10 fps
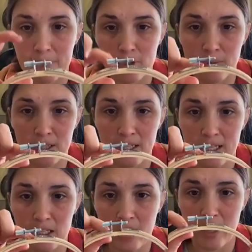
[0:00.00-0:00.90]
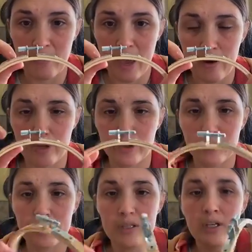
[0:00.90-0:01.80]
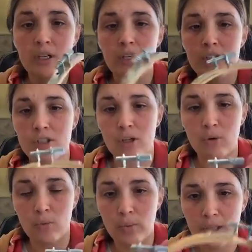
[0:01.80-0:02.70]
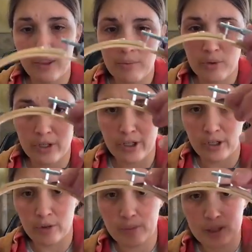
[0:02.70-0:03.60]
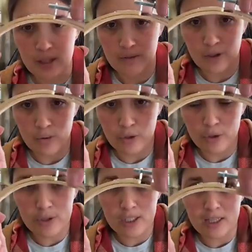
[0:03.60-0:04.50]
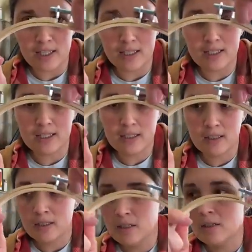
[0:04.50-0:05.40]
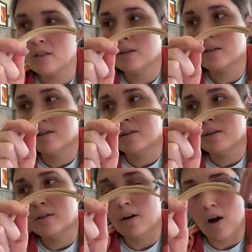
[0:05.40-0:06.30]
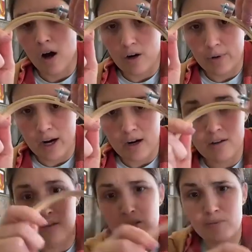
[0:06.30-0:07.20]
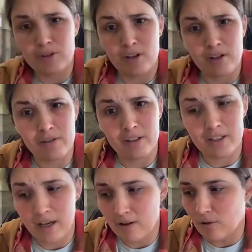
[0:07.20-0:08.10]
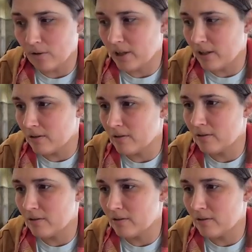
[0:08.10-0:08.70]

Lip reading: between the inner and the outer hoops. So with embroidery hoops, if you loosen this hardware, this one's on really tight, hold on.